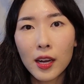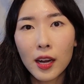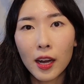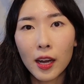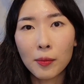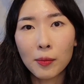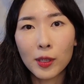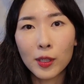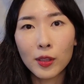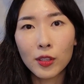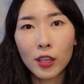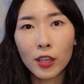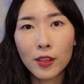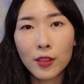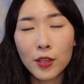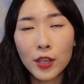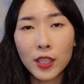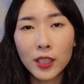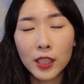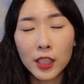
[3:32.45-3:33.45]
I mean the
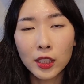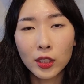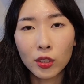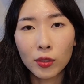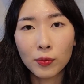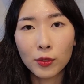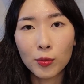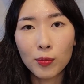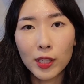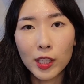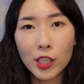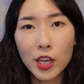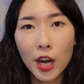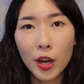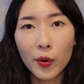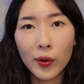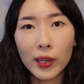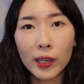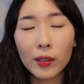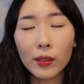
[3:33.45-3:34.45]
thickness of the
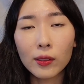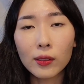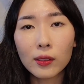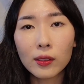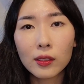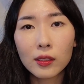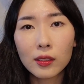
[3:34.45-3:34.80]
material.